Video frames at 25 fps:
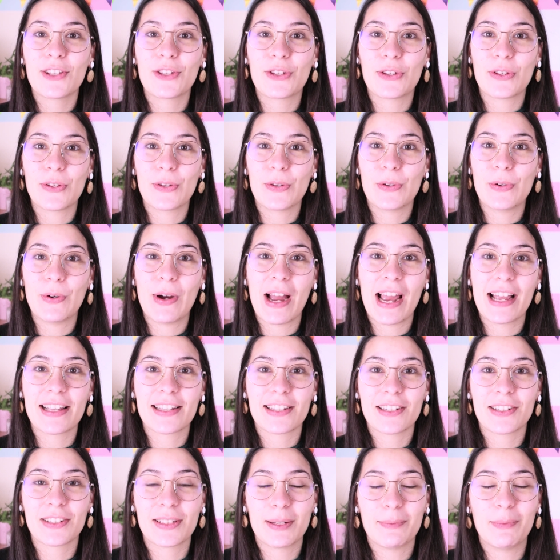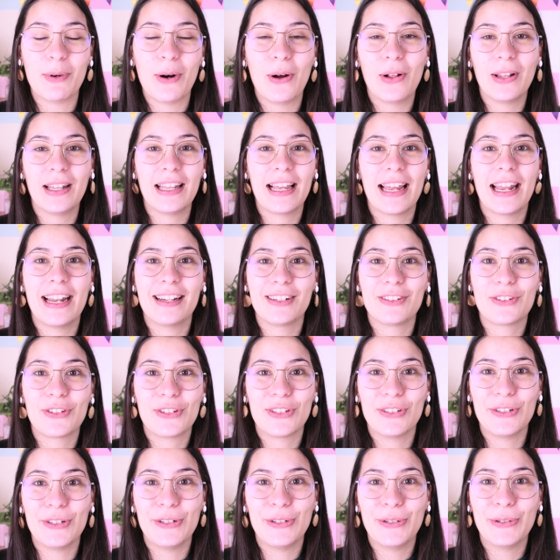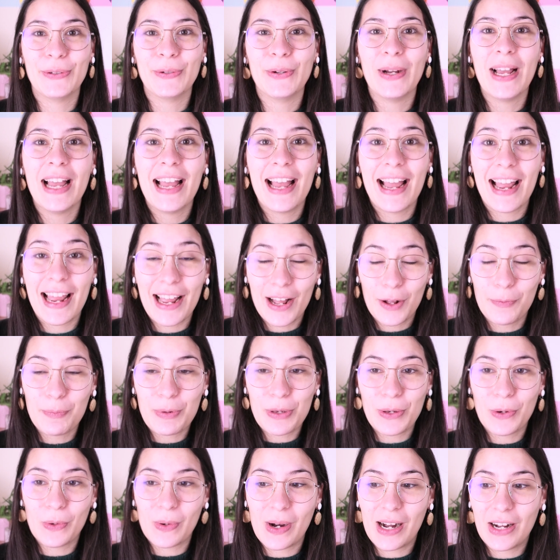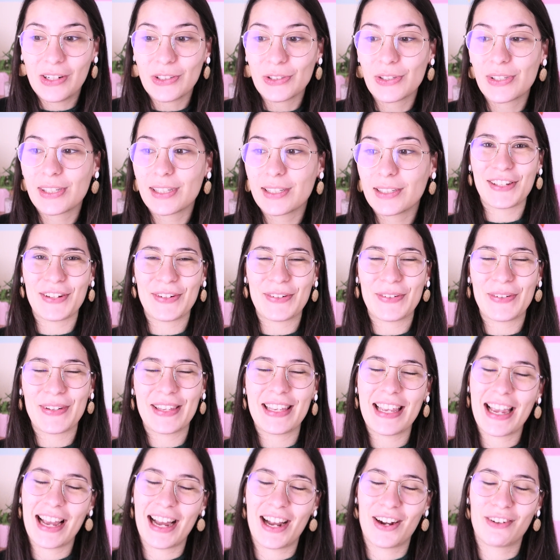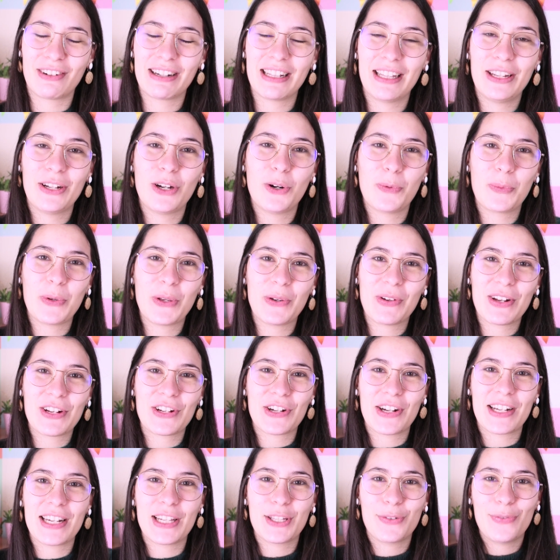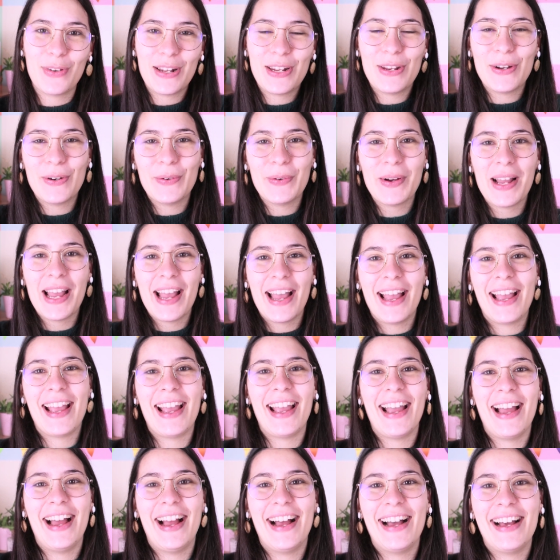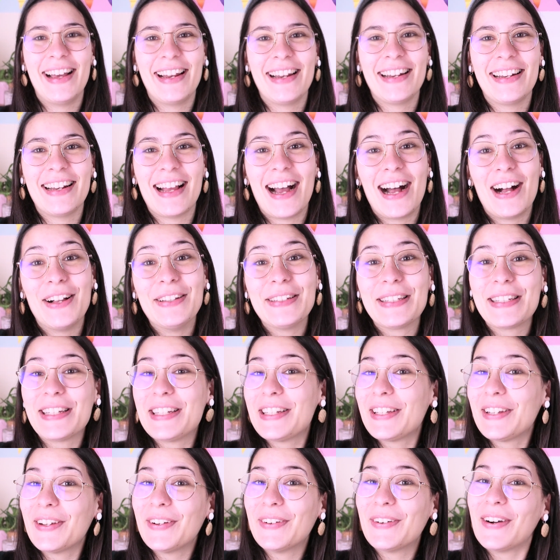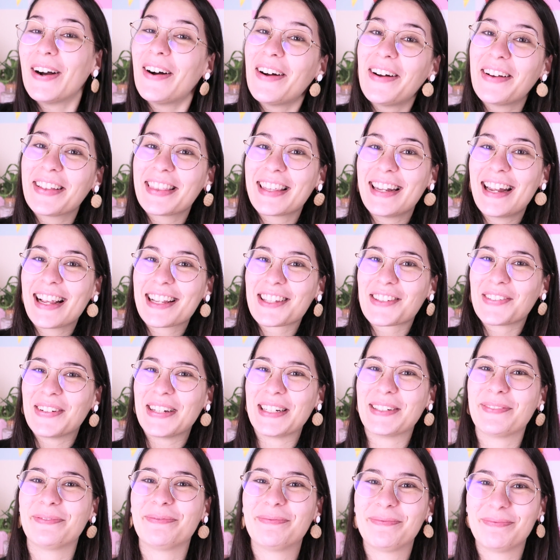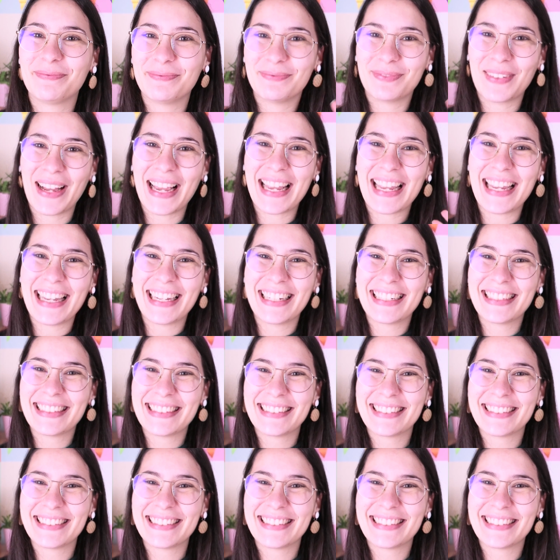to answer them all and to help you out. So yeah, I really hope you enjoyed this video and I'll see you on the next one. Bye!